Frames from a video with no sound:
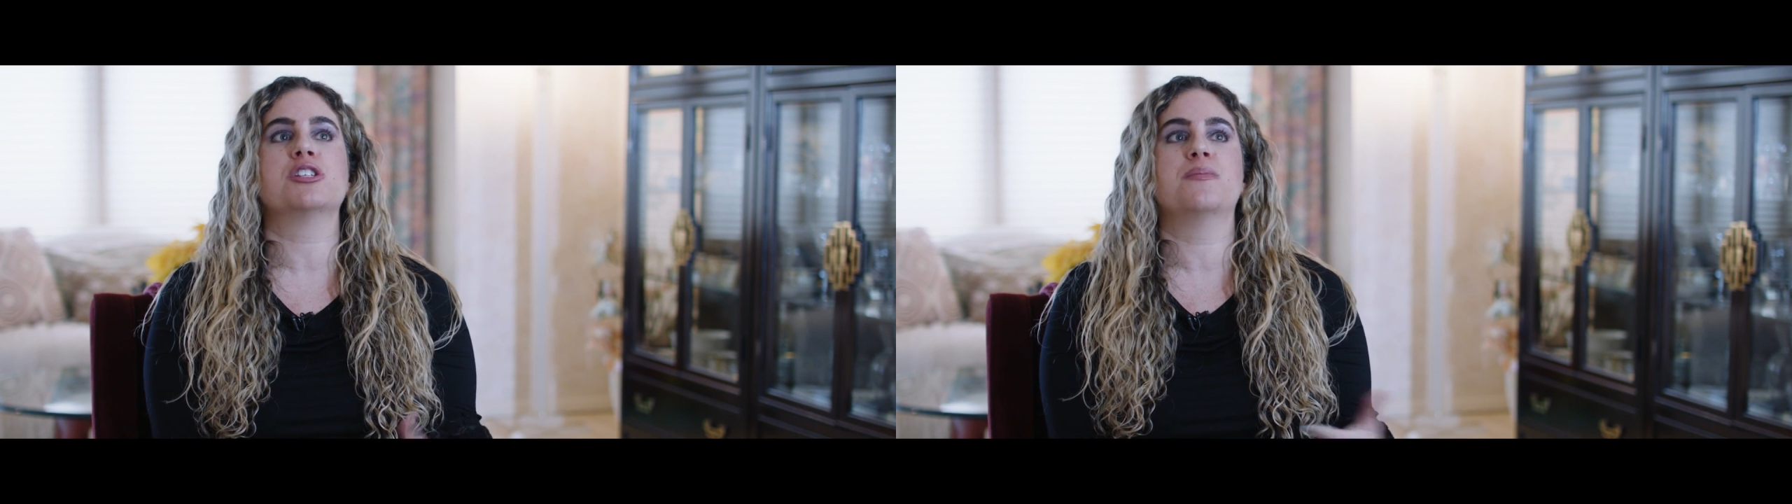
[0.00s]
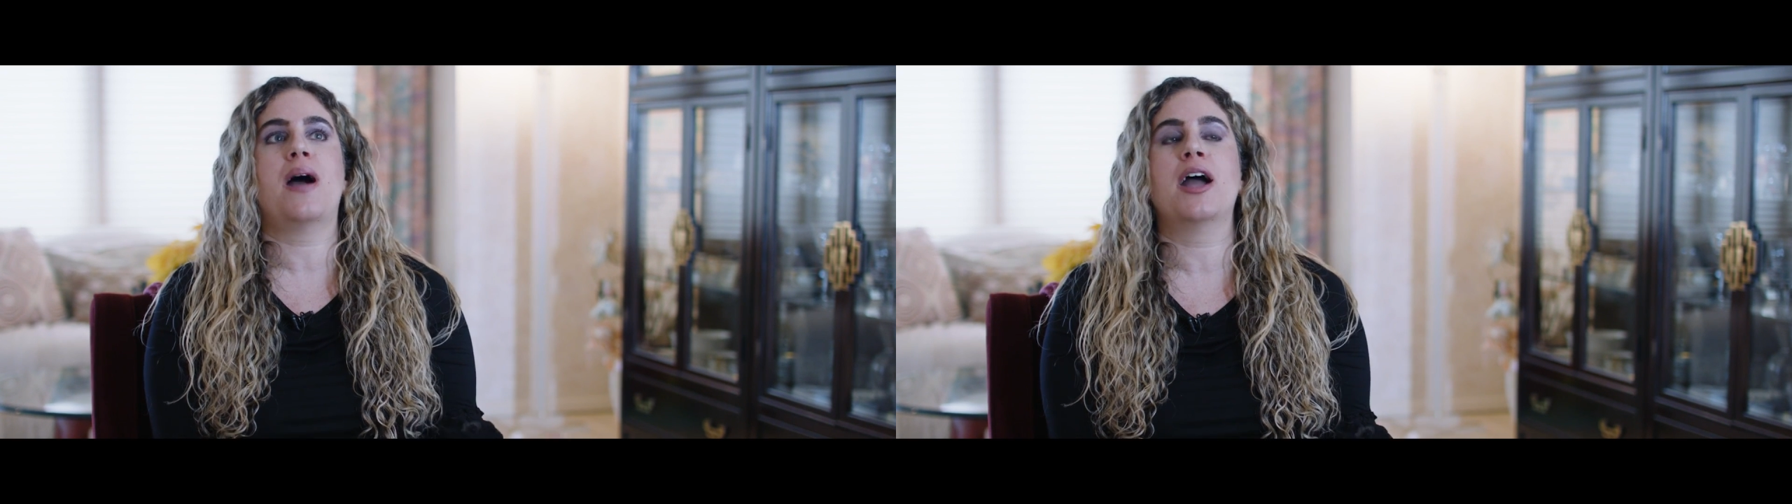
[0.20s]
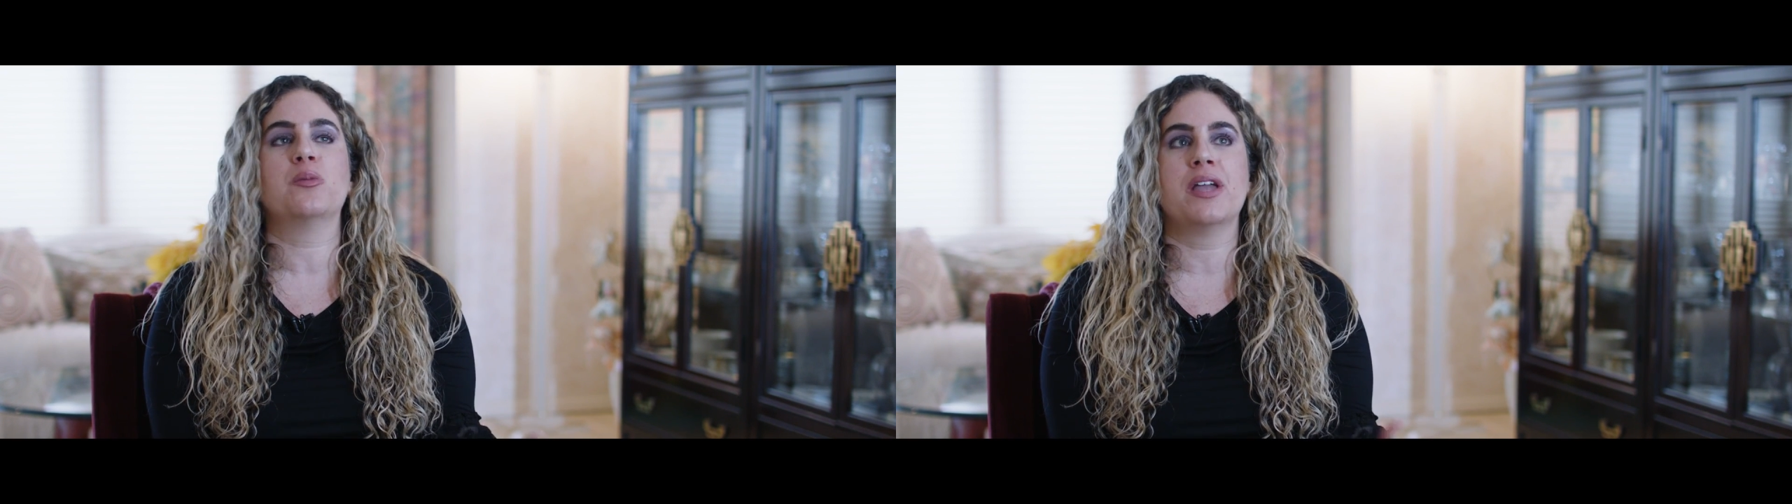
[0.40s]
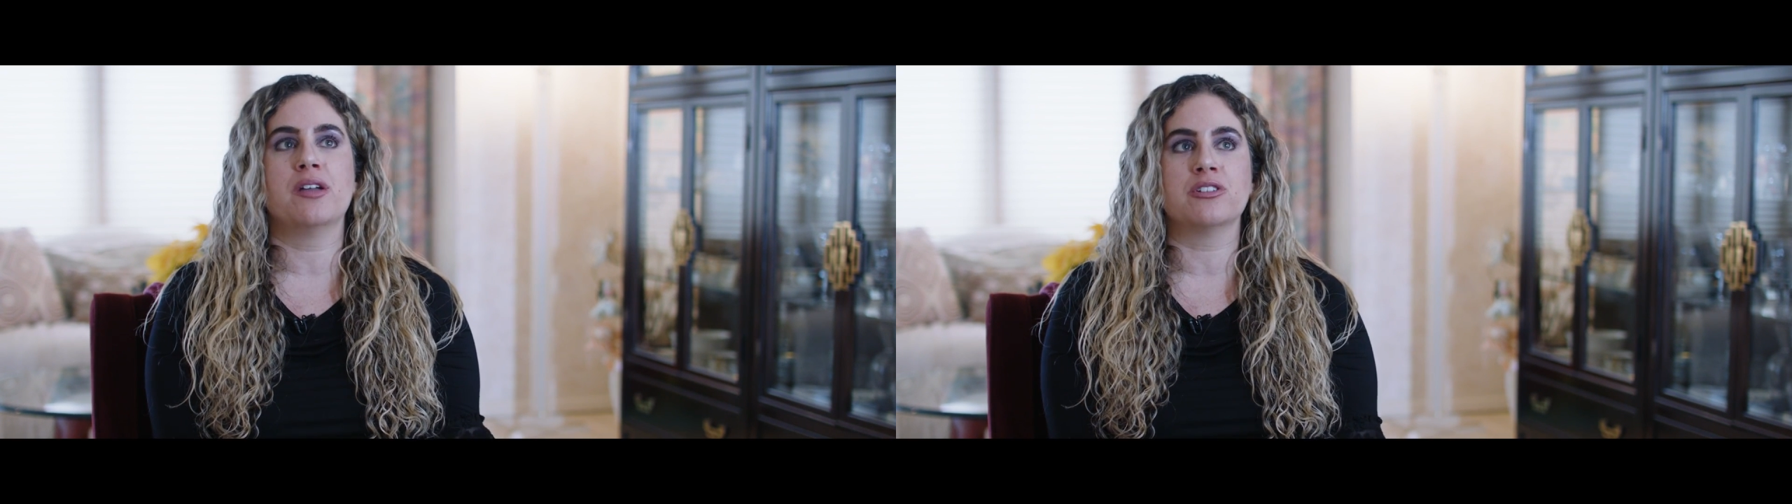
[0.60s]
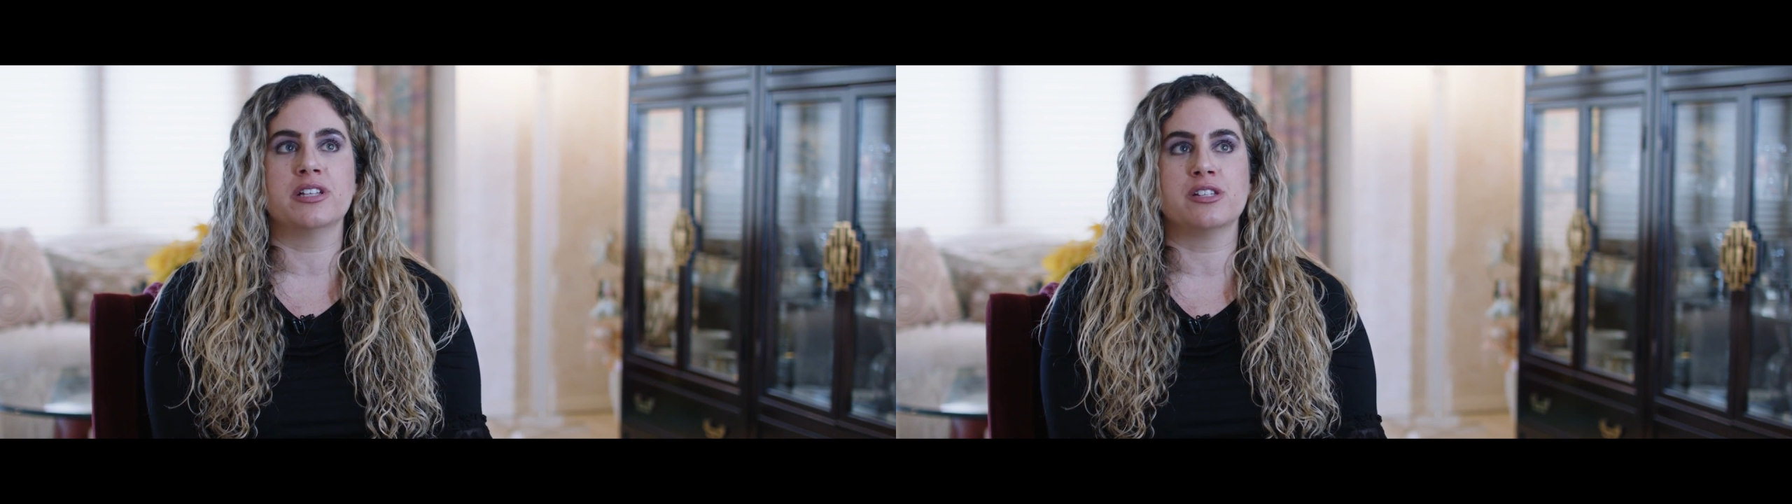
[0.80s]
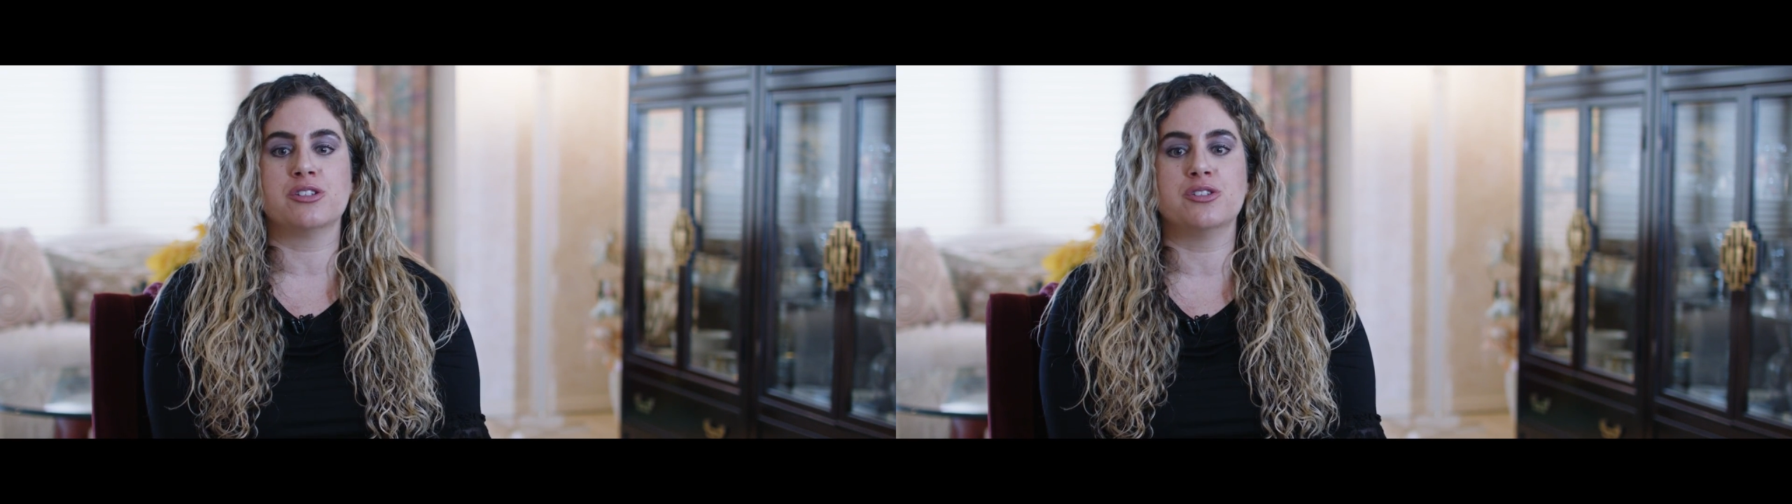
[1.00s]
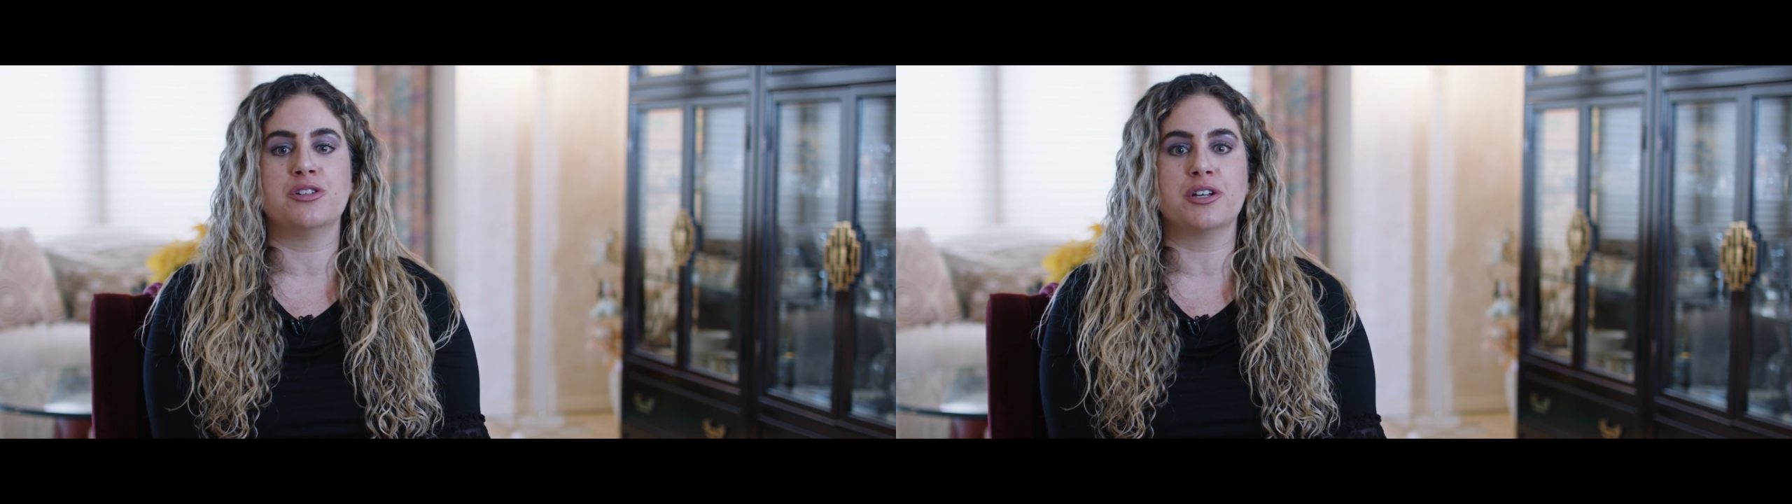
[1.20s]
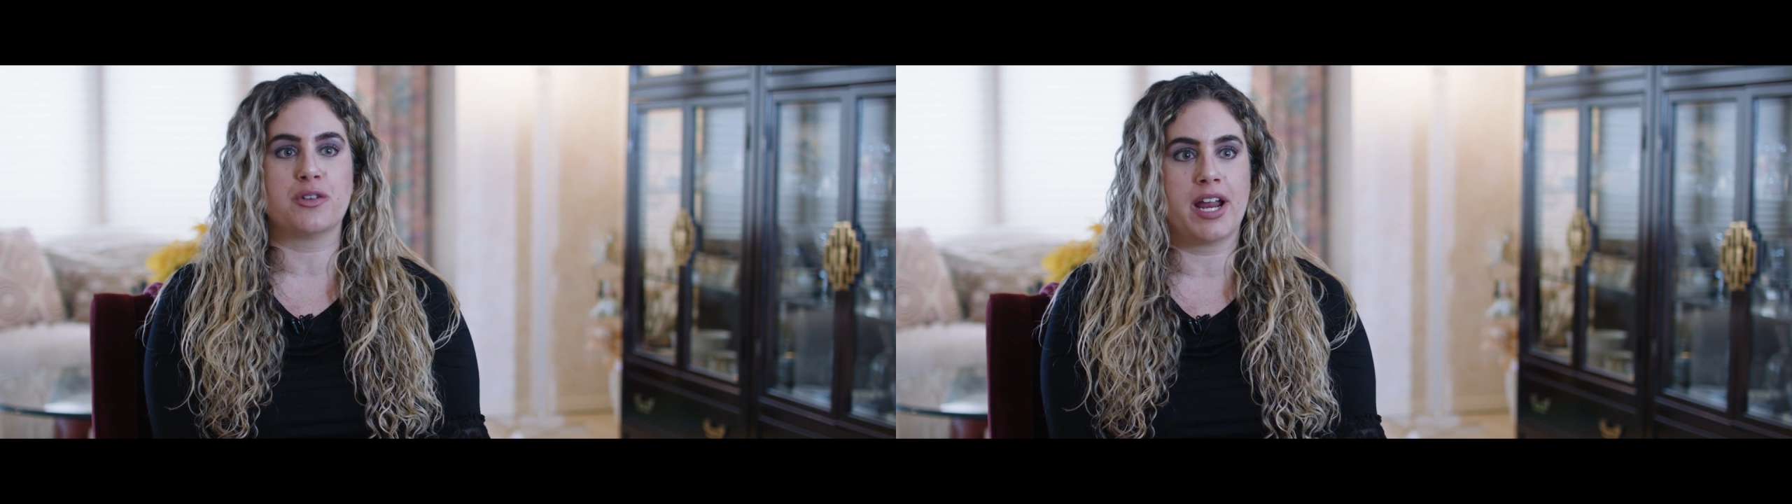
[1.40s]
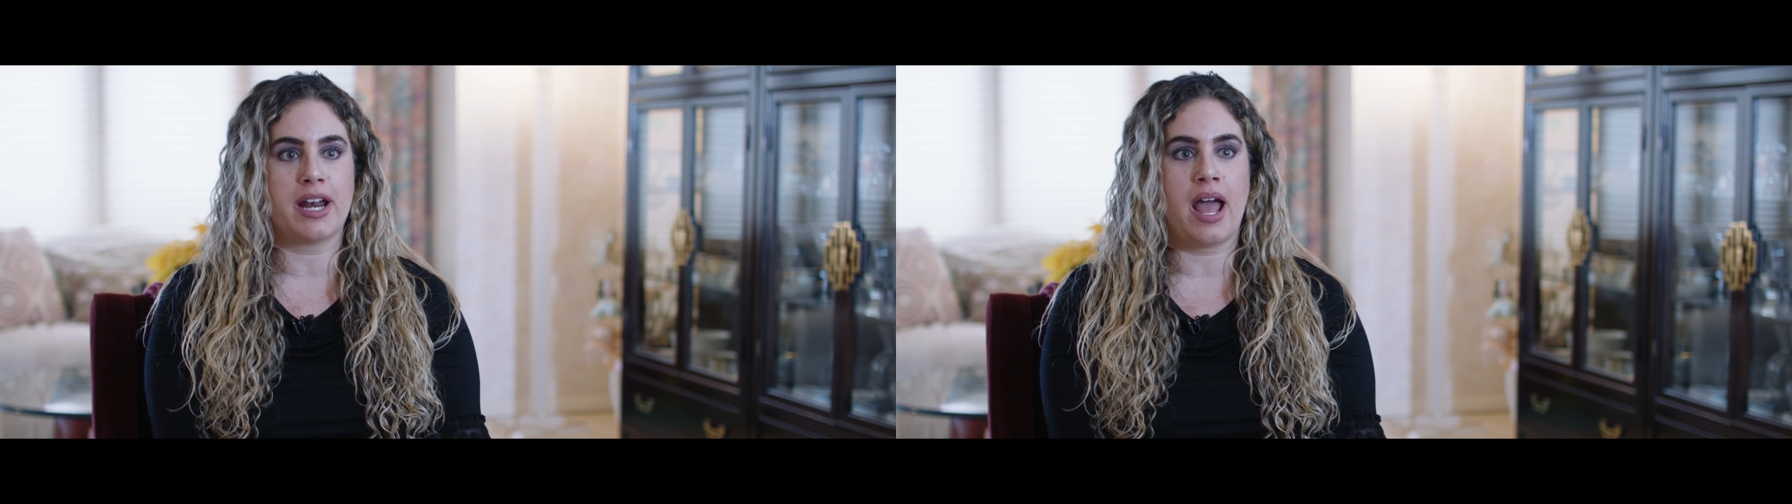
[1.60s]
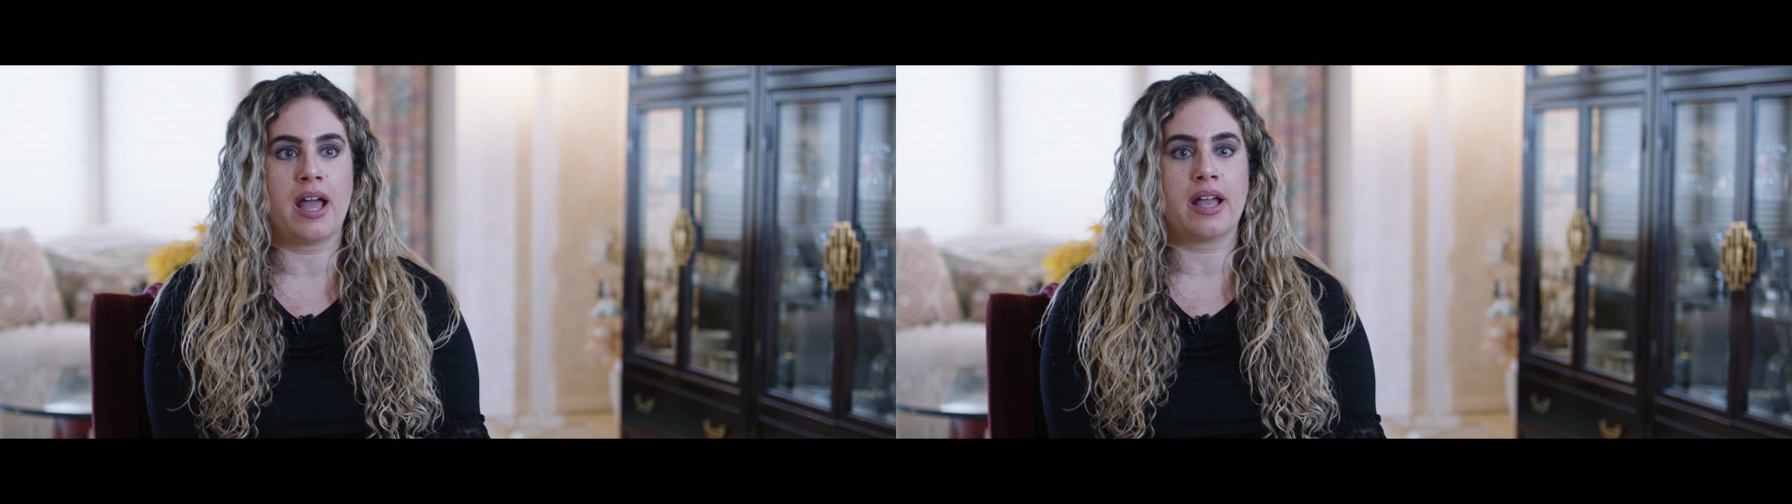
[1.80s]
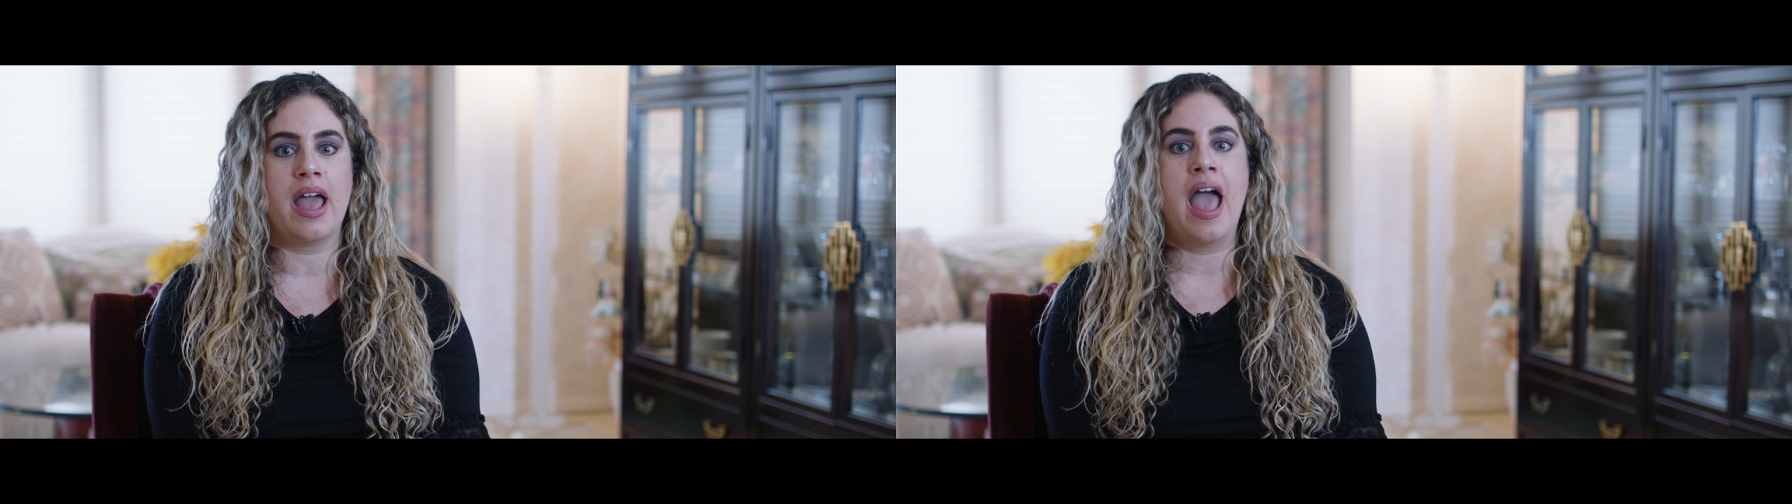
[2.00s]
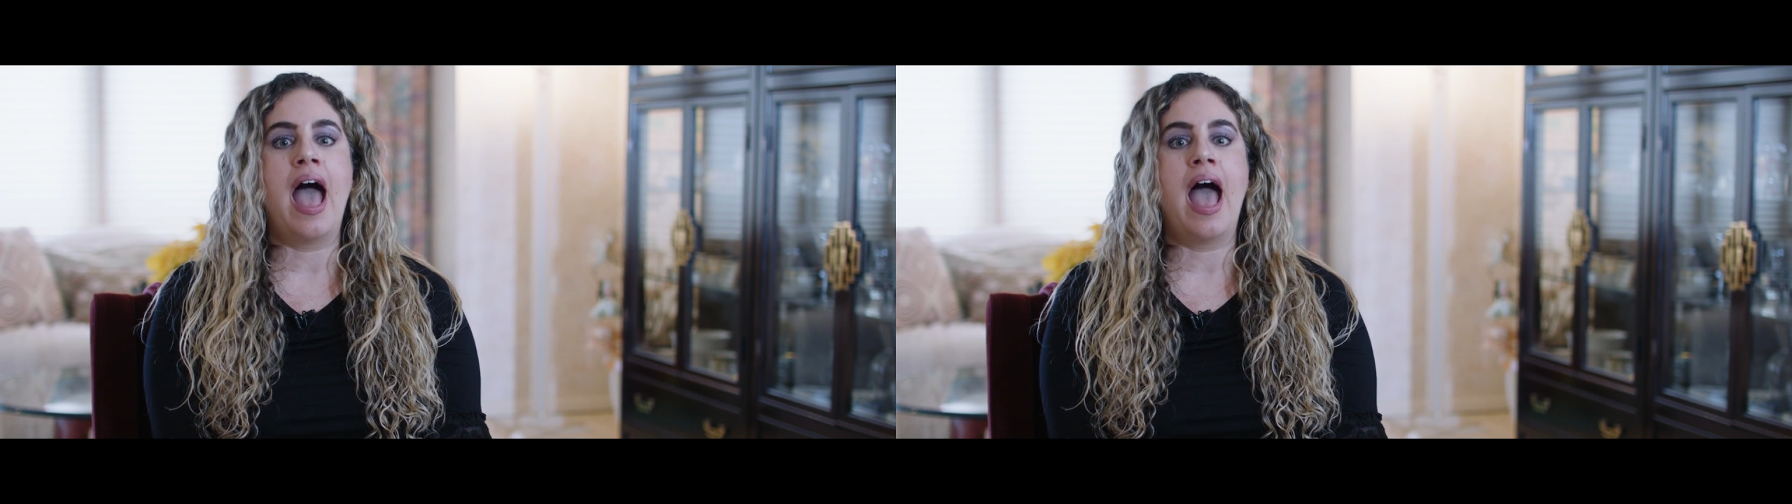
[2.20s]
the Biobehavioral Institute in Great Neck.